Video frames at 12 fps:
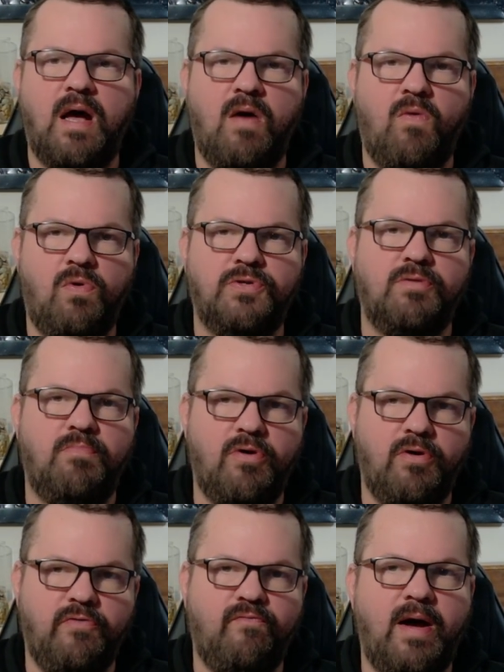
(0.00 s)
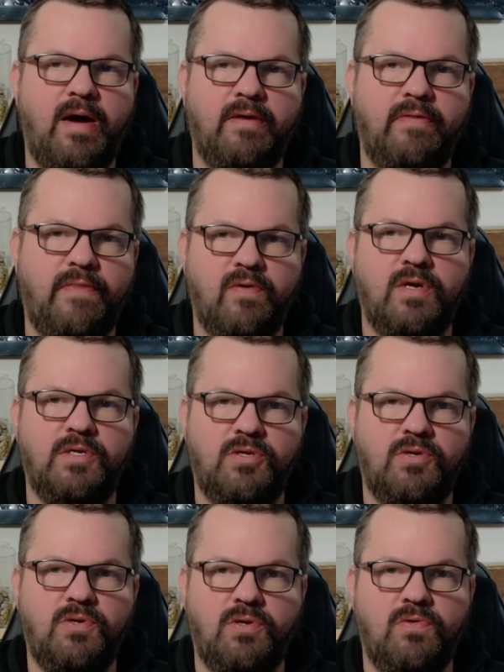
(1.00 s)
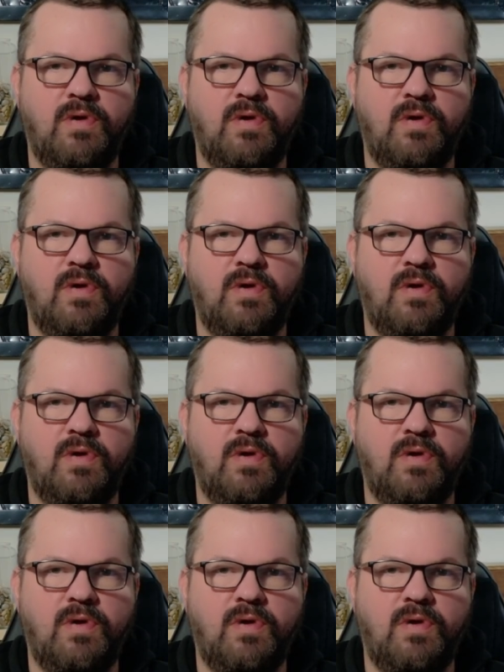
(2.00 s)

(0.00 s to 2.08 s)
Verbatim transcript: I want to prove my theory to you,